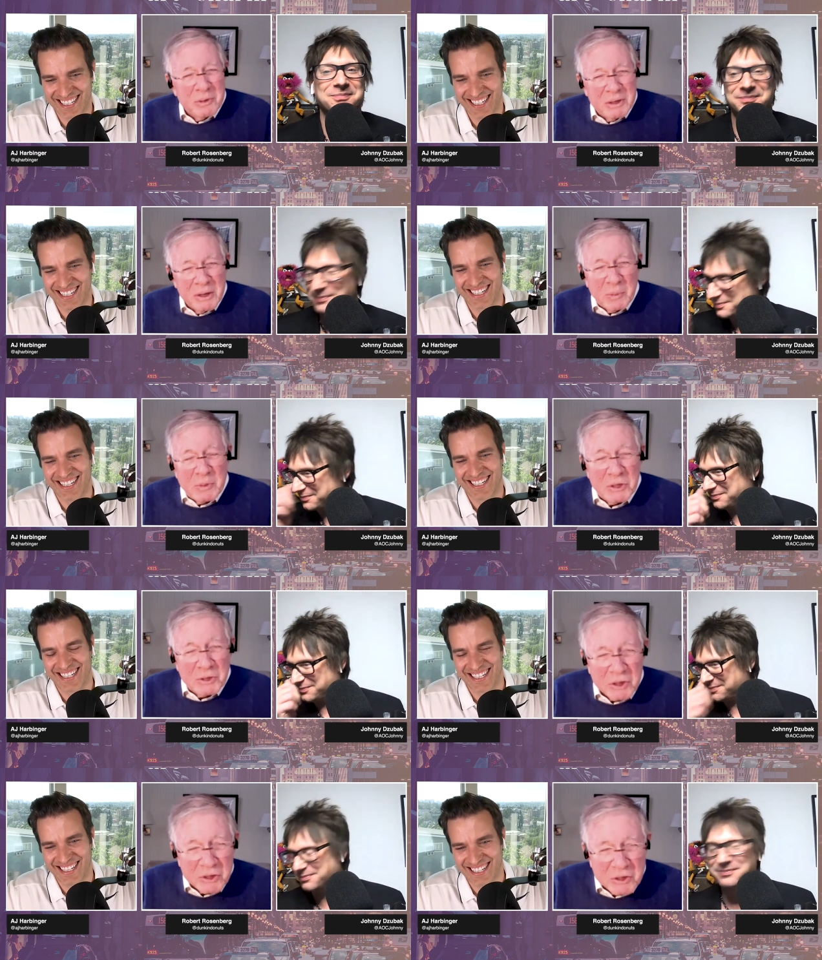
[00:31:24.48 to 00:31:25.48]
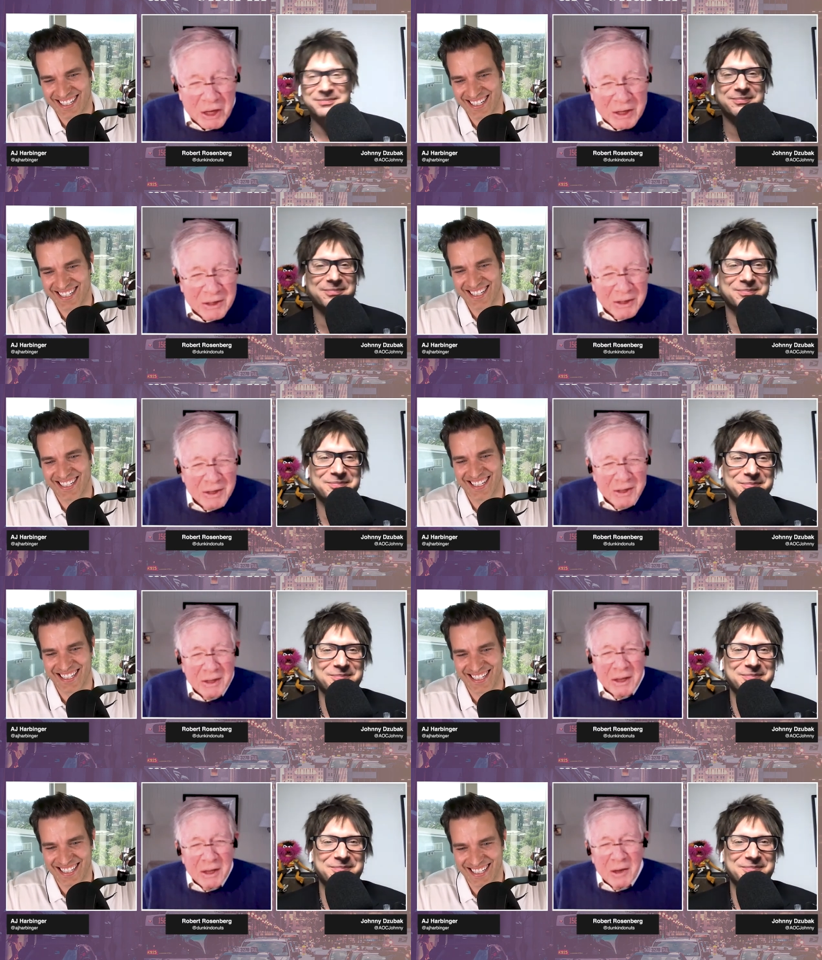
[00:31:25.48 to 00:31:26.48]
Speaker 1: we did a positioning study
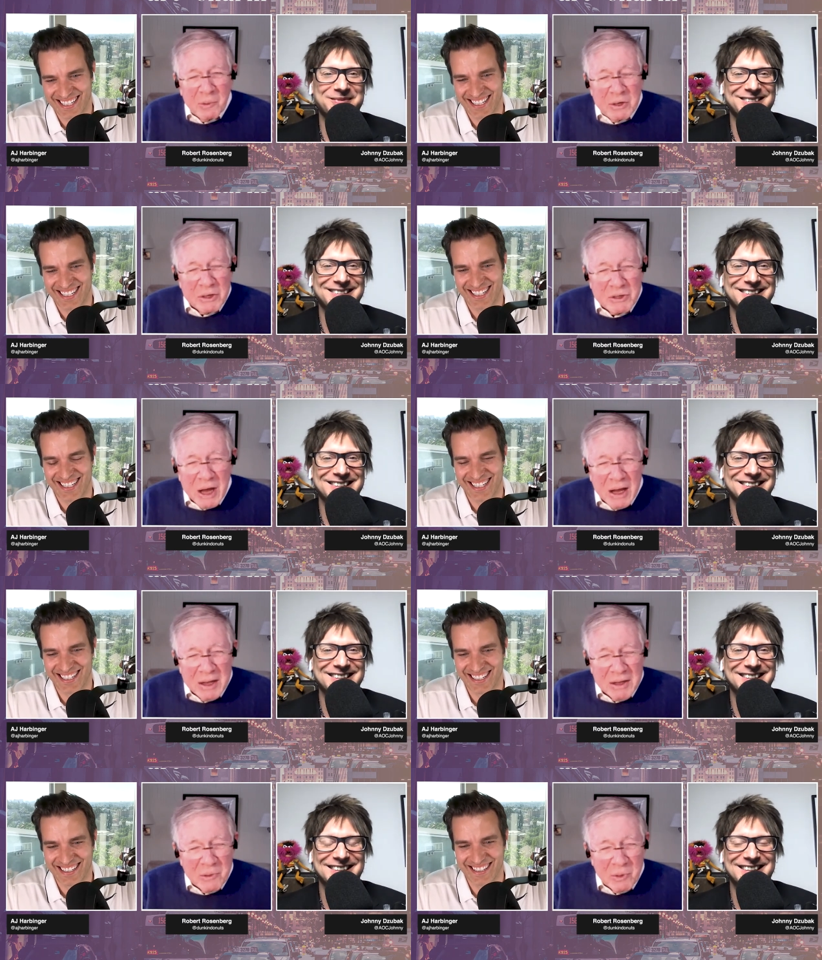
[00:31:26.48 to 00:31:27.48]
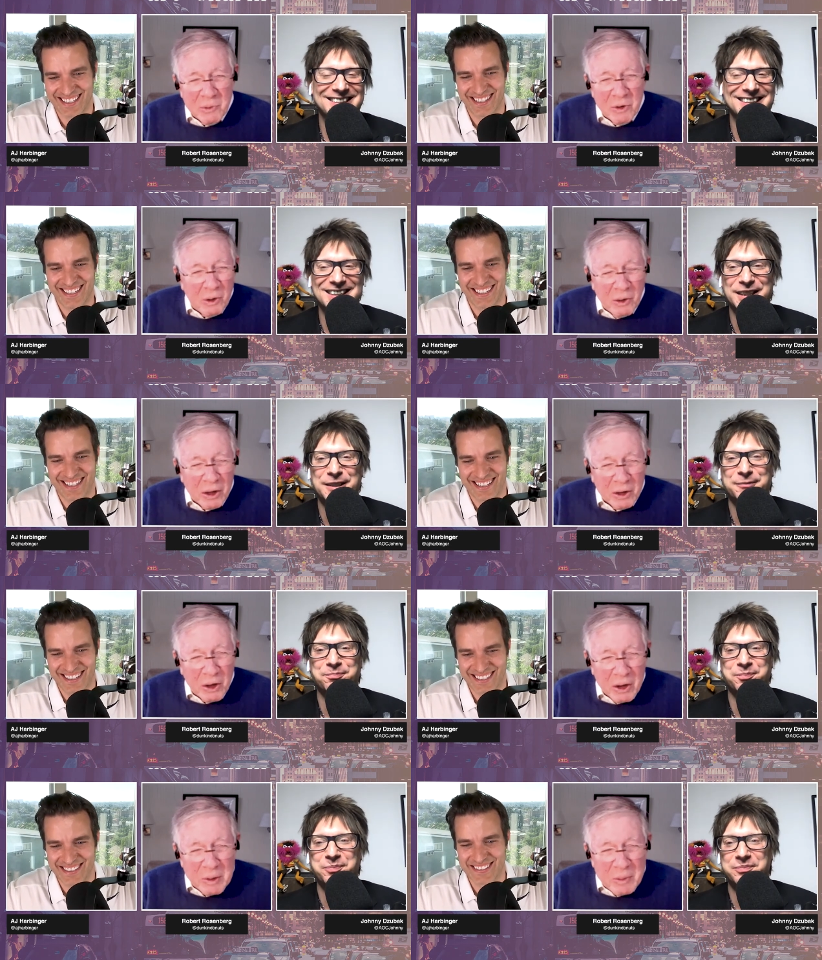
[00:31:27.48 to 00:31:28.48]
and we decided that we were no longer
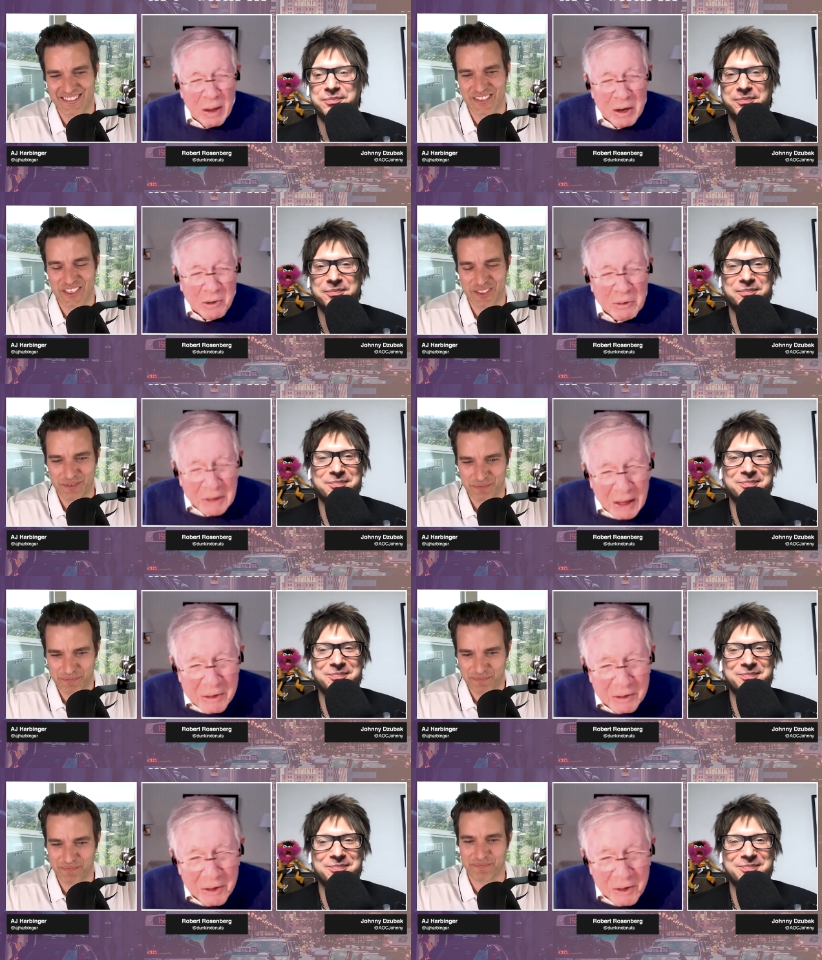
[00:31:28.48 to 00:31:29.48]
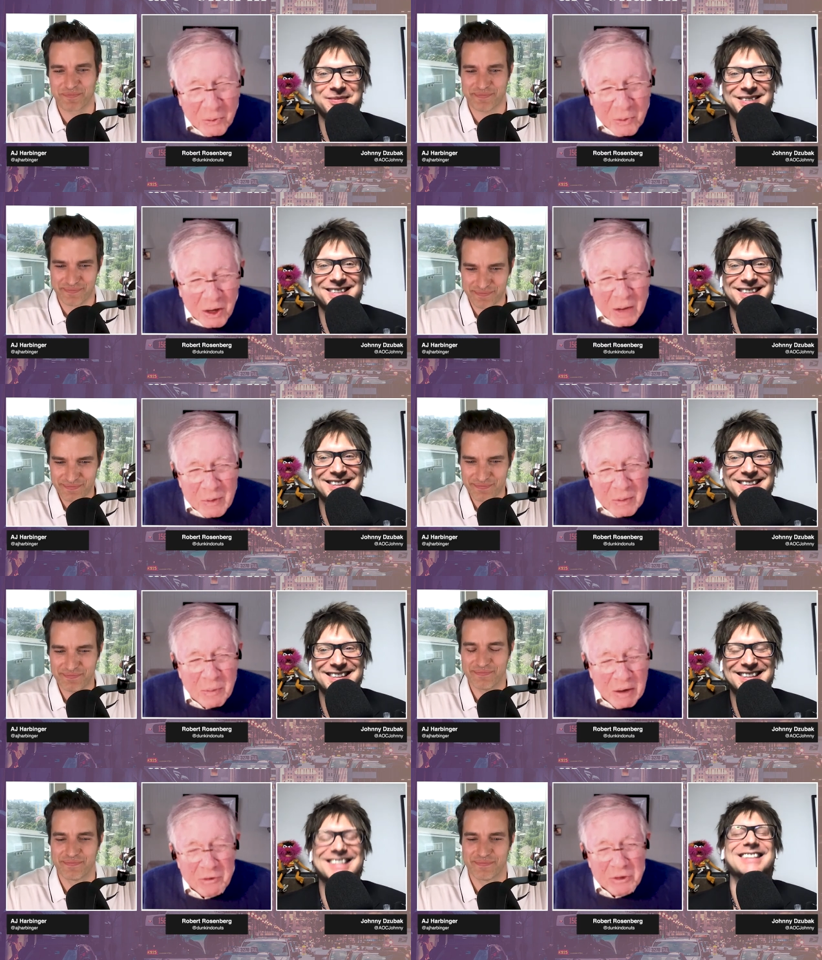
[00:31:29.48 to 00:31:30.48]
going to be bakery led. We were going to be
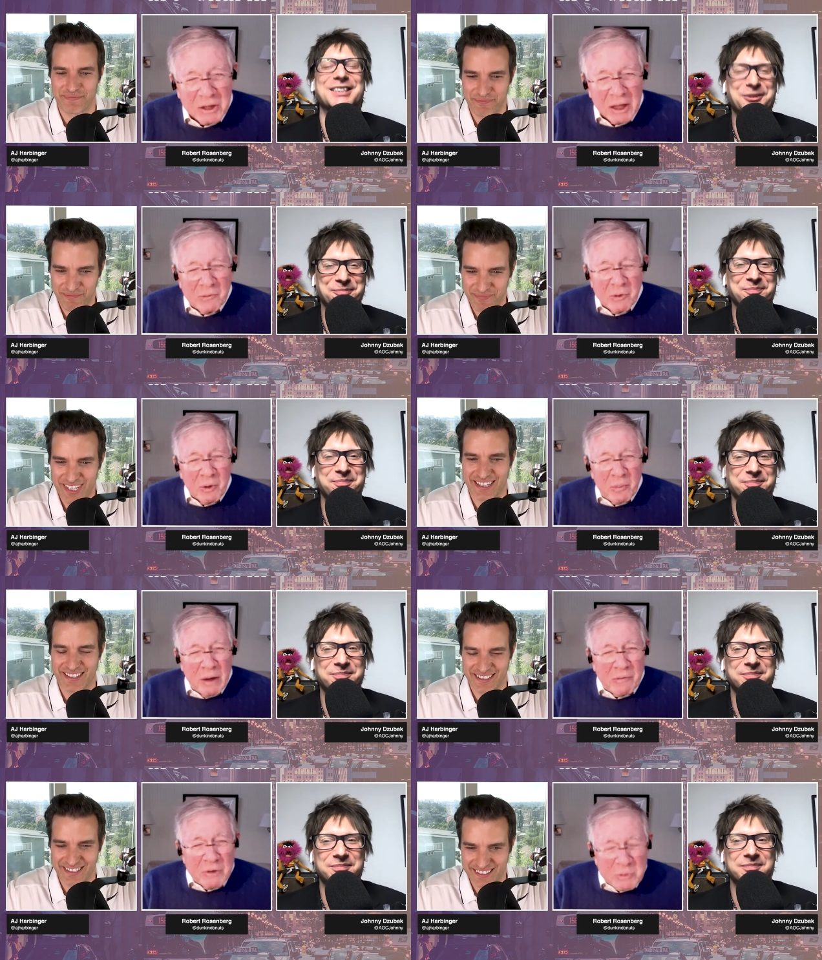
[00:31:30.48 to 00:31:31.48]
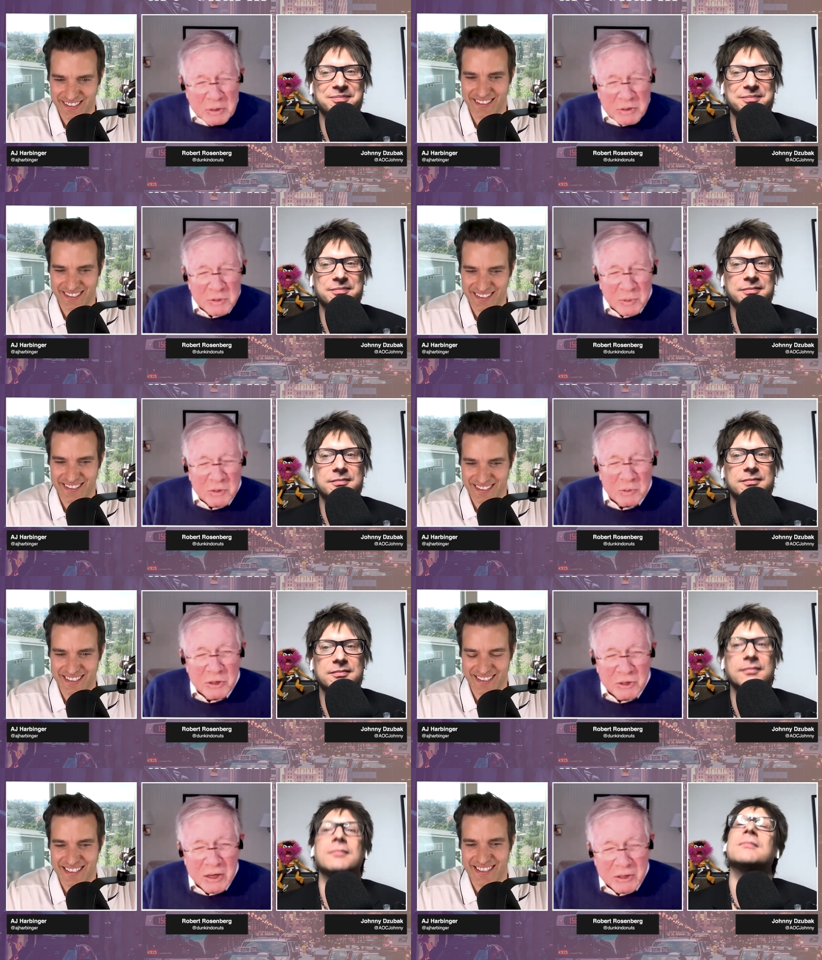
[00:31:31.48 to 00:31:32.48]
beverage led. We were a beverage business because we
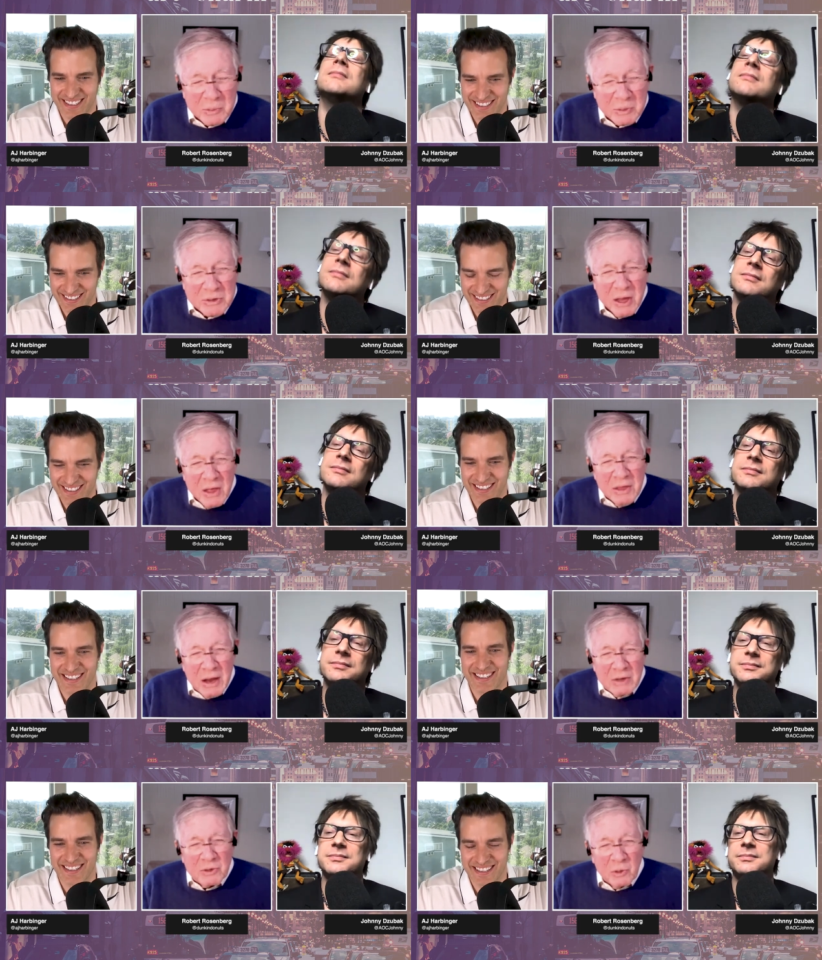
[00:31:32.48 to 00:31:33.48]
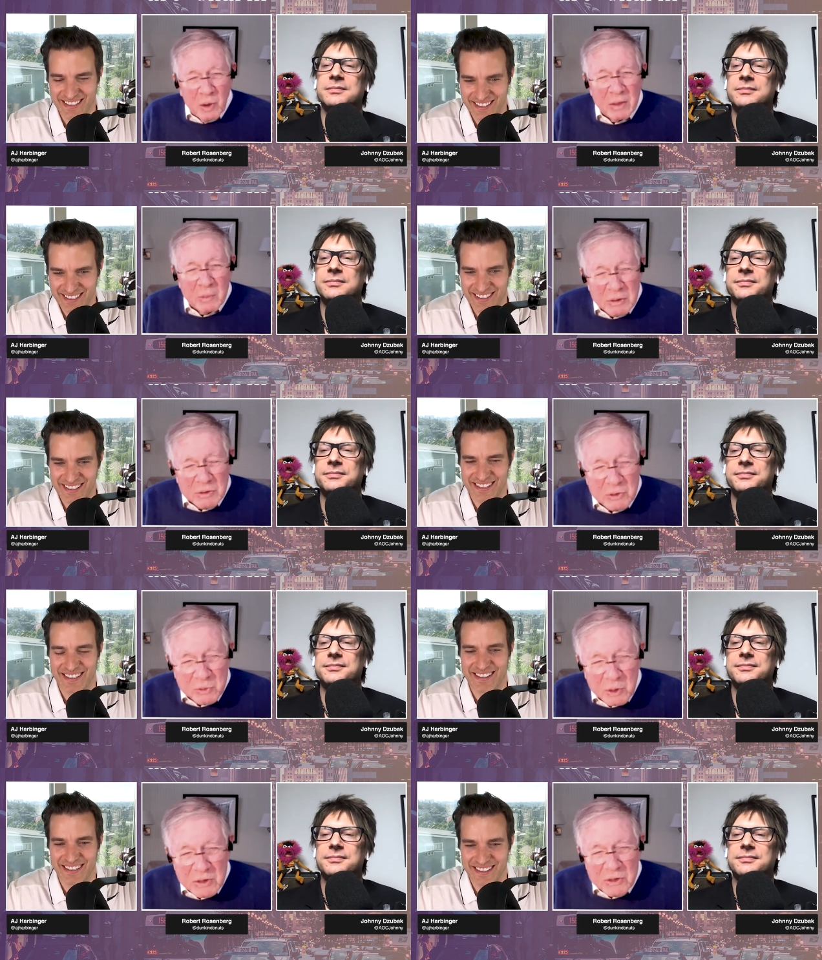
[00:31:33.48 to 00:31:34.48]
had changed the, bus- the nature of the way the business
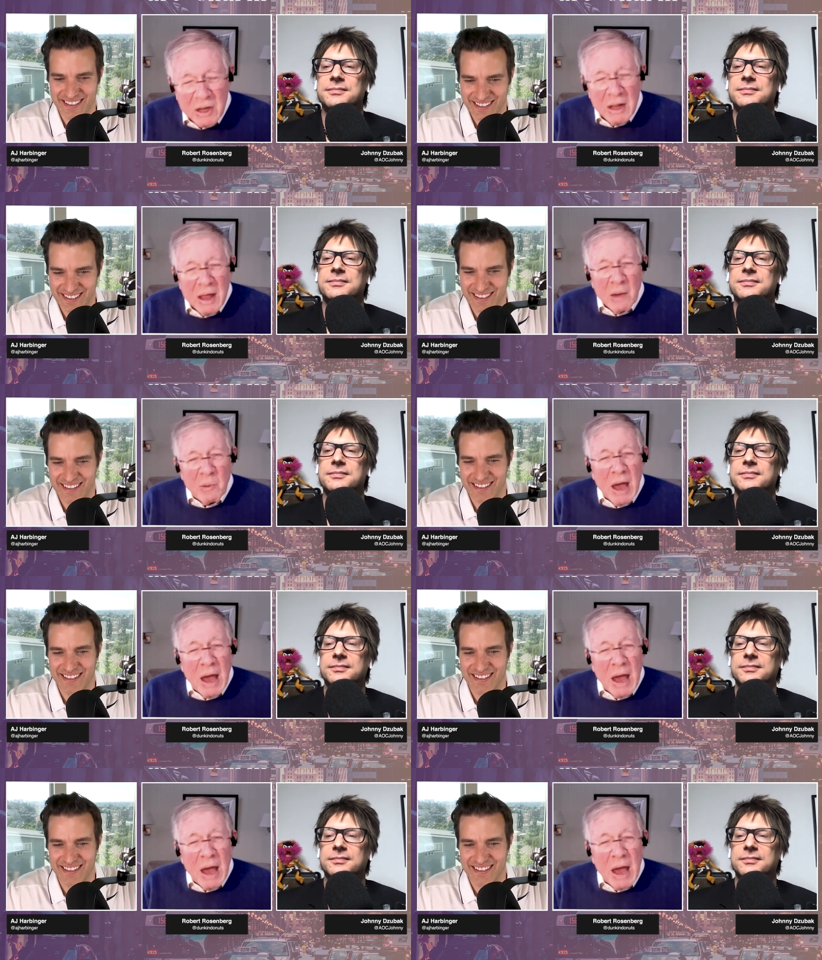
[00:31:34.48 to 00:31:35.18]
was. And we